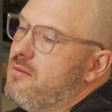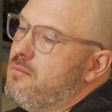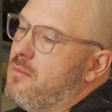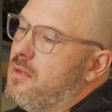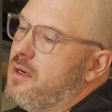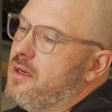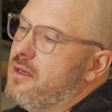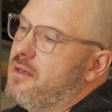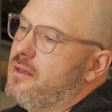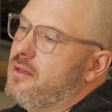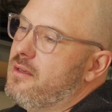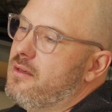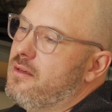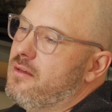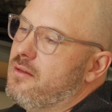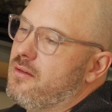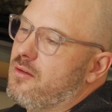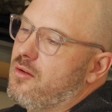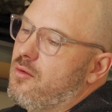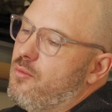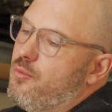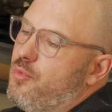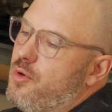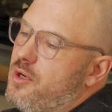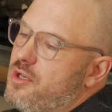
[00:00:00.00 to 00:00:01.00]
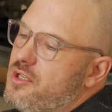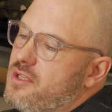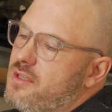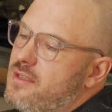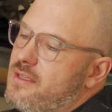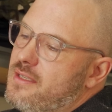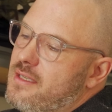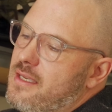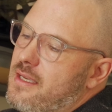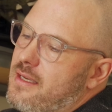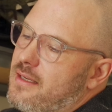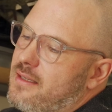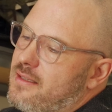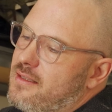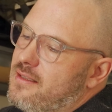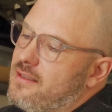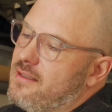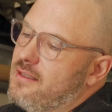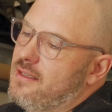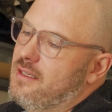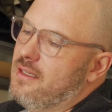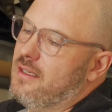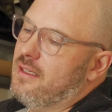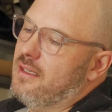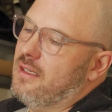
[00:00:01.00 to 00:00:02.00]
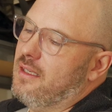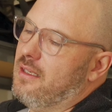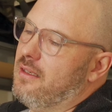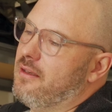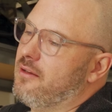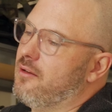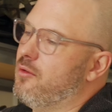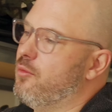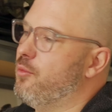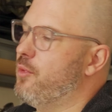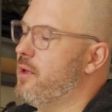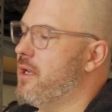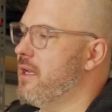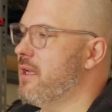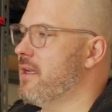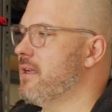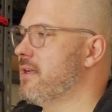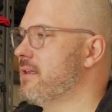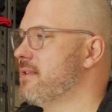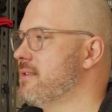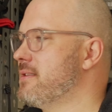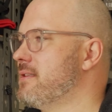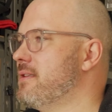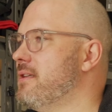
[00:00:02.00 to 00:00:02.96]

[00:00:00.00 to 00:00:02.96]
my compression sacks, little bags.